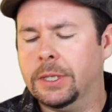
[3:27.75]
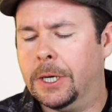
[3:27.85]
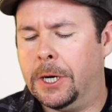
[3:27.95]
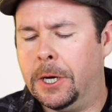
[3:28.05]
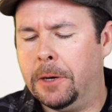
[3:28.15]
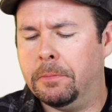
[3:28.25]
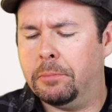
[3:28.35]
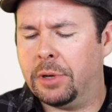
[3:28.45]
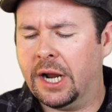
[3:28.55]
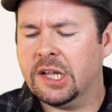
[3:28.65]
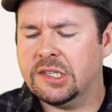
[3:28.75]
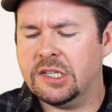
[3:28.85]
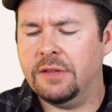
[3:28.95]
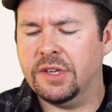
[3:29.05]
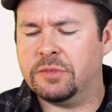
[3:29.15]
Um, but I could
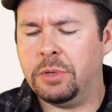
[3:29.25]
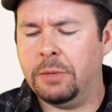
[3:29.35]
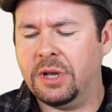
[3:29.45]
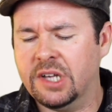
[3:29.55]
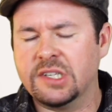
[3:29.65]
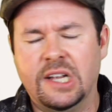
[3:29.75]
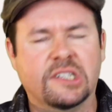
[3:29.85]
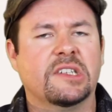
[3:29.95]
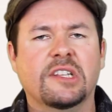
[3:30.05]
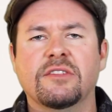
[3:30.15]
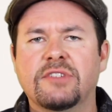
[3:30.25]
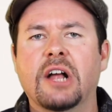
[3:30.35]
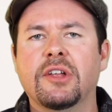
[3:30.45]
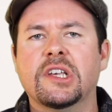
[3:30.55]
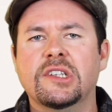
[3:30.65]
see this being, because it has a sense of
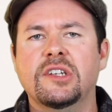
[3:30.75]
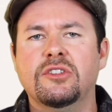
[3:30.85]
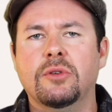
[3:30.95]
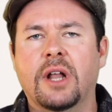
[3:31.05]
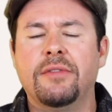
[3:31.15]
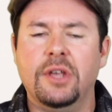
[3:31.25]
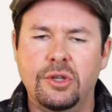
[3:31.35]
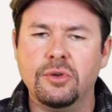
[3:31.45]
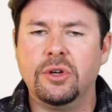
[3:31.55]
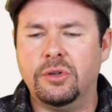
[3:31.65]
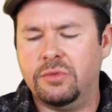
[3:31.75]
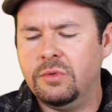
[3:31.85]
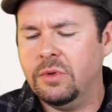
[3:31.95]
delicacy to it, I think you could,